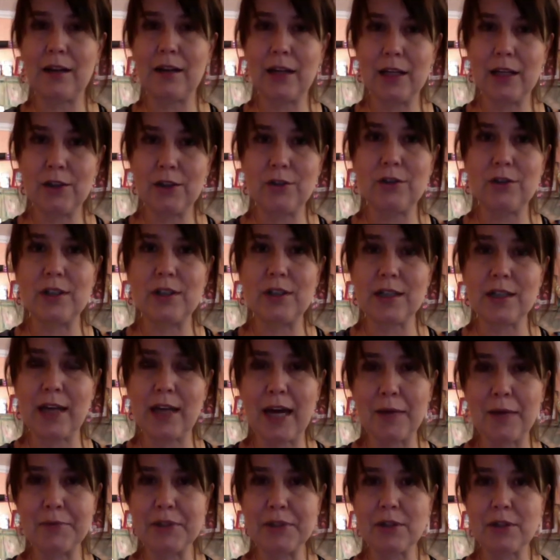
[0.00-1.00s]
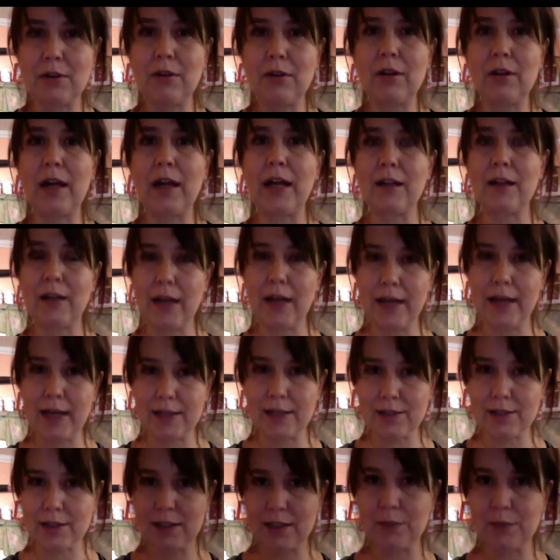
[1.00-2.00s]
into this capsule, and I
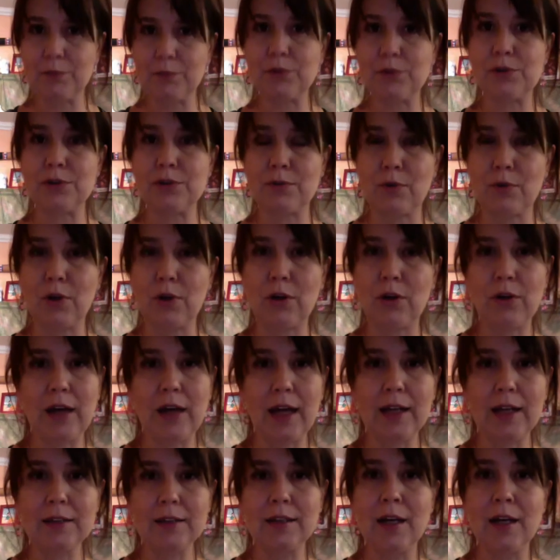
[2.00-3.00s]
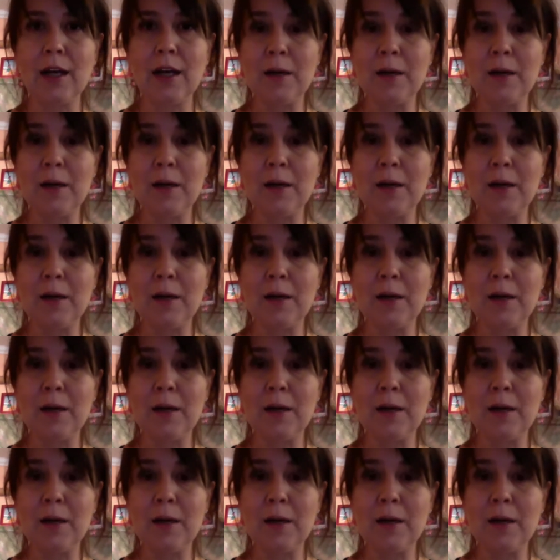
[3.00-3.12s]
asked them to swallow that.